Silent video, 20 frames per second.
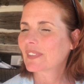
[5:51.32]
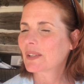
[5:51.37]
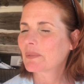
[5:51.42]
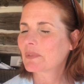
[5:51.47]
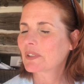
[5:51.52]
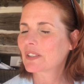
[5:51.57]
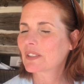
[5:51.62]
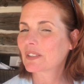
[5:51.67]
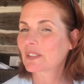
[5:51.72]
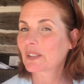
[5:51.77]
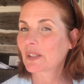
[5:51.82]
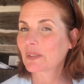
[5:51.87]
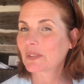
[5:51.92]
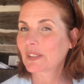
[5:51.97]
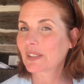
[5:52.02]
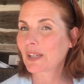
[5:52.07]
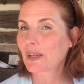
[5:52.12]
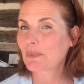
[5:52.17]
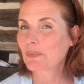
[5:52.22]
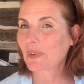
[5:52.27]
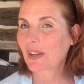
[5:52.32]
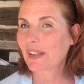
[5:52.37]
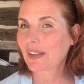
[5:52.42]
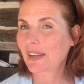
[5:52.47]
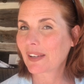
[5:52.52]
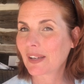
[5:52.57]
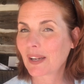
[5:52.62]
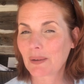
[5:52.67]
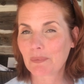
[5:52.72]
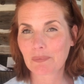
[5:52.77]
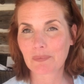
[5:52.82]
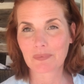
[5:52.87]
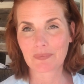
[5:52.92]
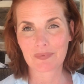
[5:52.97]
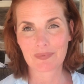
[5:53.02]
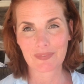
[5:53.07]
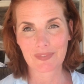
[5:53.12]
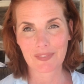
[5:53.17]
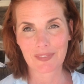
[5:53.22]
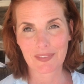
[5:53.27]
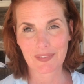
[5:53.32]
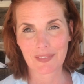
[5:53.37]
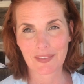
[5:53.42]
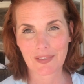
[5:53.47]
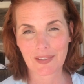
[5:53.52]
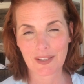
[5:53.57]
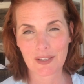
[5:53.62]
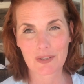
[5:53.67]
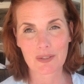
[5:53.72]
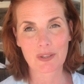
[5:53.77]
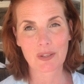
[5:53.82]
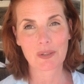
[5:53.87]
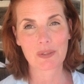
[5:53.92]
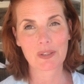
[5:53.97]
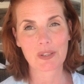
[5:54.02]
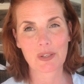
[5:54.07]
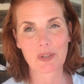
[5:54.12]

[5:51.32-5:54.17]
but slowly I'm waking up, and slowly